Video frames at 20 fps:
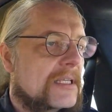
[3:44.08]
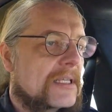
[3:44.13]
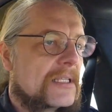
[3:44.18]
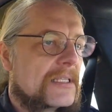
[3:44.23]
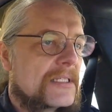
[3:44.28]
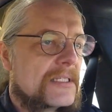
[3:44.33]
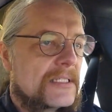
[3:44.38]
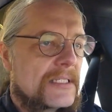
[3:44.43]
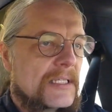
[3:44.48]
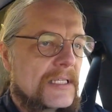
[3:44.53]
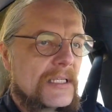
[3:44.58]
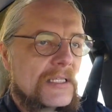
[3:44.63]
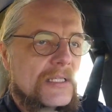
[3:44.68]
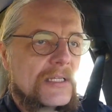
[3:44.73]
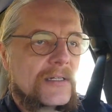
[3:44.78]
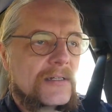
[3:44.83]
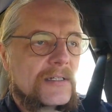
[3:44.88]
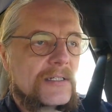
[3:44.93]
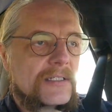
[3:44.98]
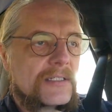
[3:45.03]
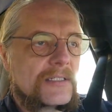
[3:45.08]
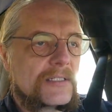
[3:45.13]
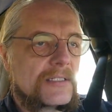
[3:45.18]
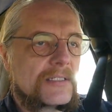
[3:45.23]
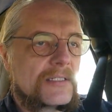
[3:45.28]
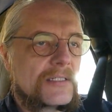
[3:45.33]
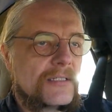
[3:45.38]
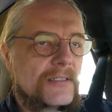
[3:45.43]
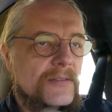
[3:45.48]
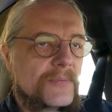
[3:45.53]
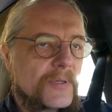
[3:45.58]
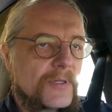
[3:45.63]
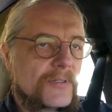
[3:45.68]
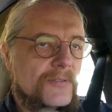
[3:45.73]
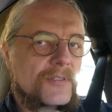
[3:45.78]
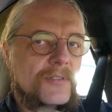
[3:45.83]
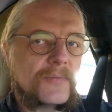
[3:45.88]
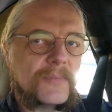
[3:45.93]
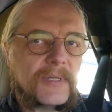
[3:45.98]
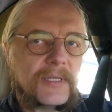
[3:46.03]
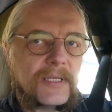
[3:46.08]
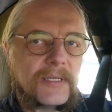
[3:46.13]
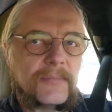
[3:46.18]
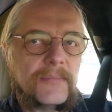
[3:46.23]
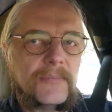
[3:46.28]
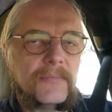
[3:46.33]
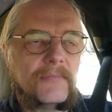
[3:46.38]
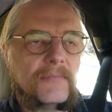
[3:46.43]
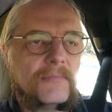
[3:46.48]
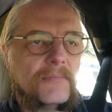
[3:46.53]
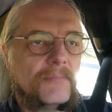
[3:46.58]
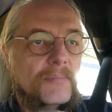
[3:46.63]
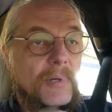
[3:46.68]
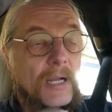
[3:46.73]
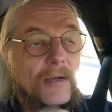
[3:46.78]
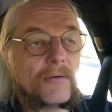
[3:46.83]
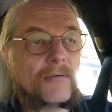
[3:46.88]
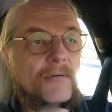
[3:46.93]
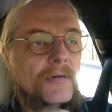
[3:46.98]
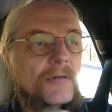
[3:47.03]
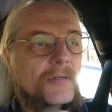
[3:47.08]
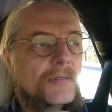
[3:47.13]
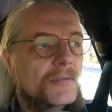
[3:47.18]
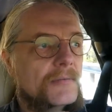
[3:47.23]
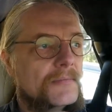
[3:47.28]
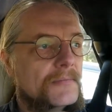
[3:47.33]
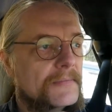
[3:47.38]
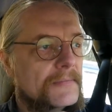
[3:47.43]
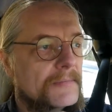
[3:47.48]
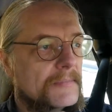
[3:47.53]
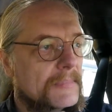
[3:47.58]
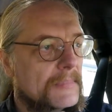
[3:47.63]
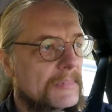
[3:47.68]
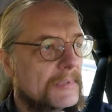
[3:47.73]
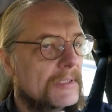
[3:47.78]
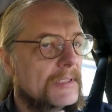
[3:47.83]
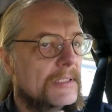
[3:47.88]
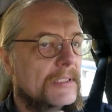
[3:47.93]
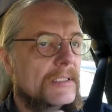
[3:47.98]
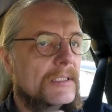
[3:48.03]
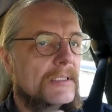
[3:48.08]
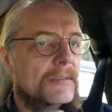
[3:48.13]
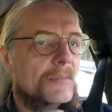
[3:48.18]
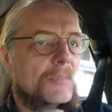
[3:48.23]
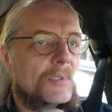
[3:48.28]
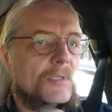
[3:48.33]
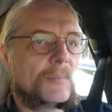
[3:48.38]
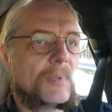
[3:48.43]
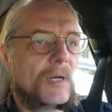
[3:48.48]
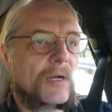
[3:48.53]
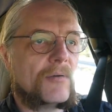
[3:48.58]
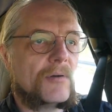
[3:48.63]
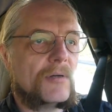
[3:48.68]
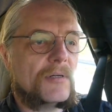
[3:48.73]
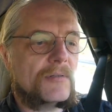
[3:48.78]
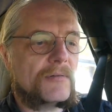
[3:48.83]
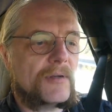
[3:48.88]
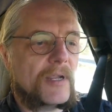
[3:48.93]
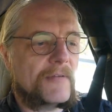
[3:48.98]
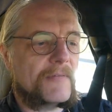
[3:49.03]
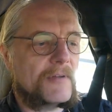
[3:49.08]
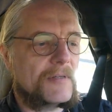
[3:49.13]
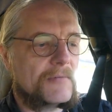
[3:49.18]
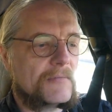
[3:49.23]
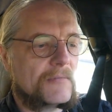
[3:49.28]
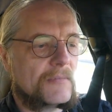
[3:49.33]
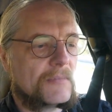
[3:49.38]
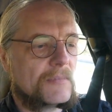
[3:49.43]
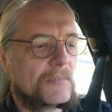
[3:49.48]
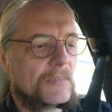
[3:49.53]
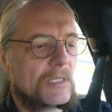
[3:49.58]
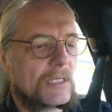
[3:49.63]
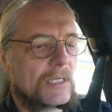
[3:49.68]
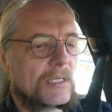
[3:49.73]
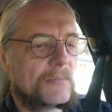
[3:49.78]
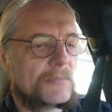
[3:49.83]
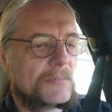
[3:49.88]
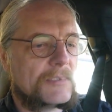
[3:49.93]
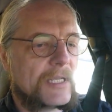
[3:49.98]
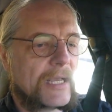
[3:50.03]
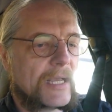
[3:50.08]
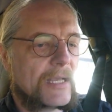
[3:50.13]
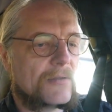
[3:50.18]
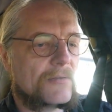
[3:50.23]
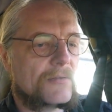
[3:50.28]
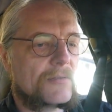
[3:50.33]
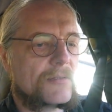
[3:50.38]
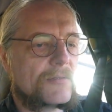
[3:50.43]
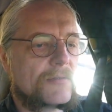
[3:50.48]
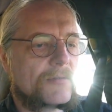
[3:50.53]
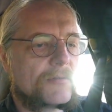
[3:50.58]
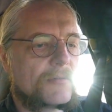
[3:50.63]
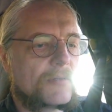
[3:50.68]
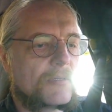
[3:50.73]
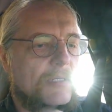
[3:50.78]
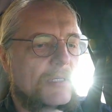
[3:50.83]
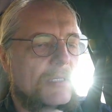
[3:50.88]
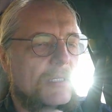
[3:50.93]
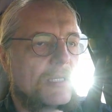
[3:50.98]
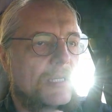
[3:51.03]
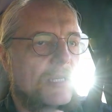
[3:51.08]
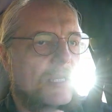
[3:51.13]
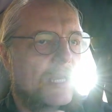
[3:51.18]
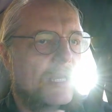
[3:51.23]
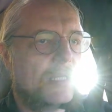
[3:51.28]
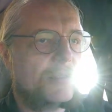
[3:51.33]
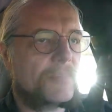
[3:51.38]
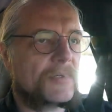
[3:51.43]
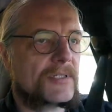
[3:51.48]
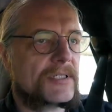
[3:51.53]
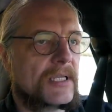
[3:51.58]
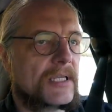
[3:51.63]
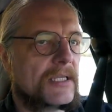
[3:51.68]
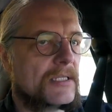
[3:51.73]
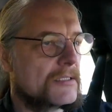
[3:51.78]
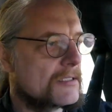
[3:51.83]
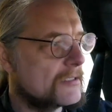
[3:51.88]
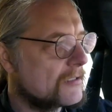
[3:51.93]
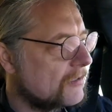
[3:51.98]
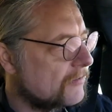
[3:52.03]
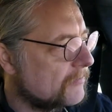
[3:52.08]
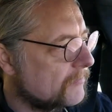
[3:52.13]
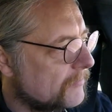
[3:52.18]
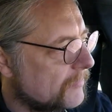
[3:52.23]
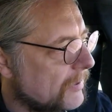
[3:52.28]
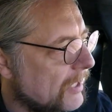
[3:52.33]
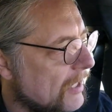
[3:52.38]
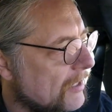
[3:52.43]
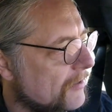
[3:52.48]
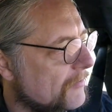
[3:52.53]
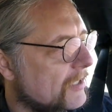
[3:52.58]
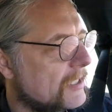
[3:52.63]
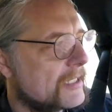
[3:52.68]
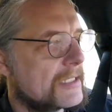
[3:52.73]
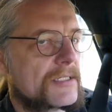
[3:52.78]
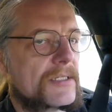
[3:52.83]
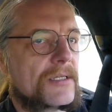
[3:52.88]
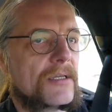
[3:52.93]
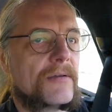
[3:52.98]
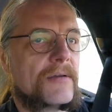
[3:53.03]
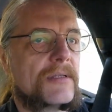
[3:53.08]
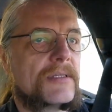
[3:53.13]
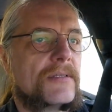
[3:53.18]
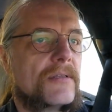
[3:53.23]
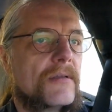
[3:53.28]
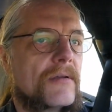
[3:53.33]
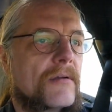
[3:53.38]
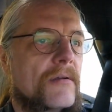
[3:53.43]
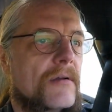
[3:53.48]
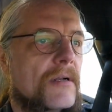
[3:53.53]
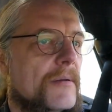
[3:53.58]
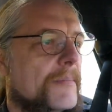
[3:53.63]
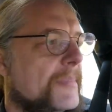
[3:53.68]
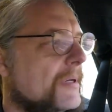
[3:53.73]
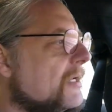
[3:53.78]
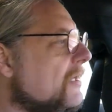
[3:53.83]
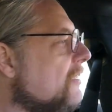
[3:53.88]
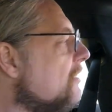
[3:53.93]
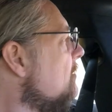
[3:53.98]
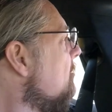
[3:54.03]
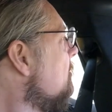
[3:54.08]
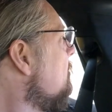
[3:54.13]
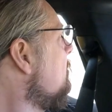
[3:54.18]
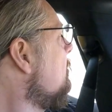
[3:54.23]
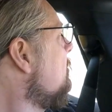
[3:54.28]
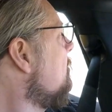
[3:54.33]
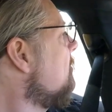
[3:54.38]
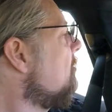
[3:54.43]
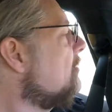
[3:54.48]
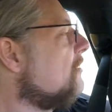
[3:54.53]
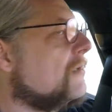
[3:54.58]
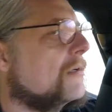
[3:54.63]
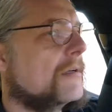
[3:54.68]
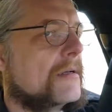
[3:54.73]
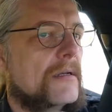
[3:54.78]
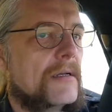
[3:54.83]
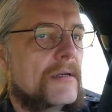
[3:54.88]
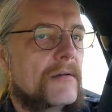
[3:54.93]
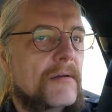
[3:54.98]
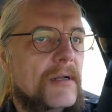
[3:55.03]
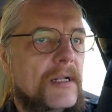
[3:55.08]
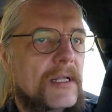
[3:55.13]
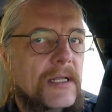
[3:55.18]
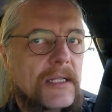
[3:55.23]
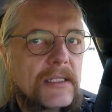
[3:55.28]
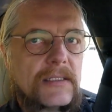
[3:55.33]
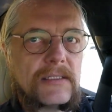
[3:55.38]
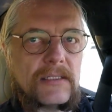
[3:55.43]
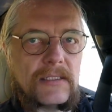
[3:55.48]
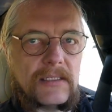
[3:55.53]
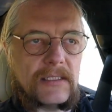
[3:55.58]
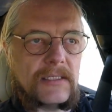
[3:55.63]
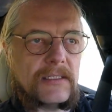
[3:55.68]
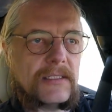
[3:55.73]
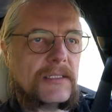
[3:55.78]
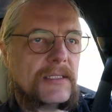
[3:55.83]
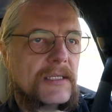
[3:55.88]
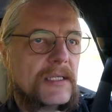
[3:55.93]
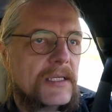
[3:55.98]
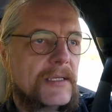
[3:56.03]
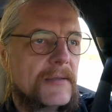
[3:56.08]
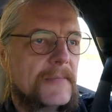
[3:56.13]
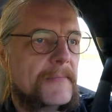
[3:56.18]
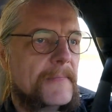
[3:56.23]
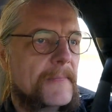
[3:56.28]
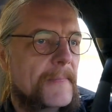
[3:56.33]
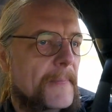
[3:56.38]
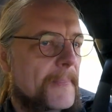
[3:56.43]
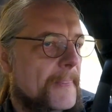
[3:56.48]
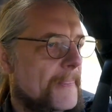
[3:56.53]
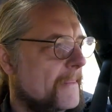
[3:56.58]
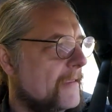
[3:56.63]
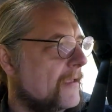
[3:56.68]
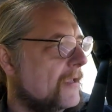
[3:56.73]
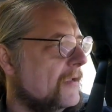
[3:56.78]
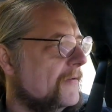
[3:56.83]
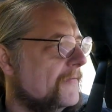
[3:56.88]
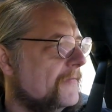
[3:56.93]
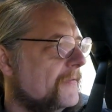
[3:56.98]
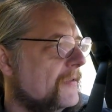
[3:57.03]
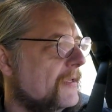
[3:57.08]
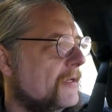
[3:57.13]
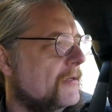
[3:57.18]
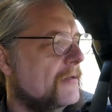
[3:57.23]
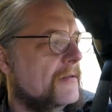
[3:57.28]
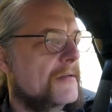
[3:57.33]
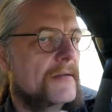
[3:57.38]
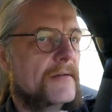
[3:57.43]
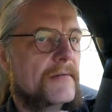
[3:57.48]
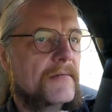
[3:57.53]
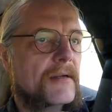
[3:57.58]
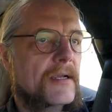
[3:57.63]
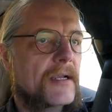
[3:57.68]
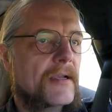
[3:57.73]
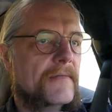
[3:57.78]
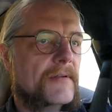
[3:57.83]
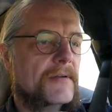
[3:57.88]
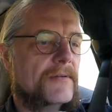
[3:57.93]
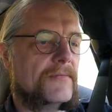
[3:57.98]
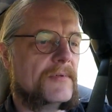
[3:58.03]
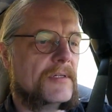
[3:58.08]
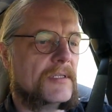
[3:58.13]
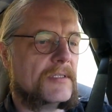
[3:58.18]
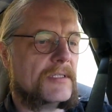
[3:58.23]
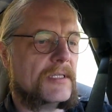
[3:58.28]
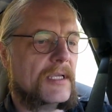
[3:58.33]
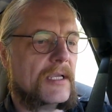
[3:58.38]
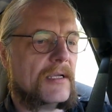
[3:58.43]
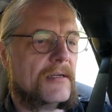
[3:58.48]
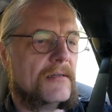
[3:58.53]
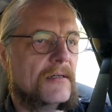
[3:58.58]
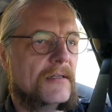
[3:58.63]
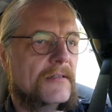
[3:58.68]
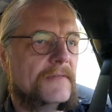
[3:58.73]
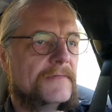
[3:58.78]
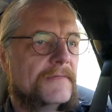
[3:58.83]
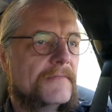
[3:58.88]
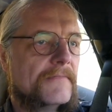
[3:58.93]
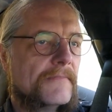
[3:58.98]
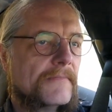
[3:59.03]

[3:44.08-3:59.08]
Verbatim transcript: Let's see, there is supposed to be power, more power on Raven. I'm down to 8% on battery, so it's not going to be a whole lot. Let's see if the Raven will take off.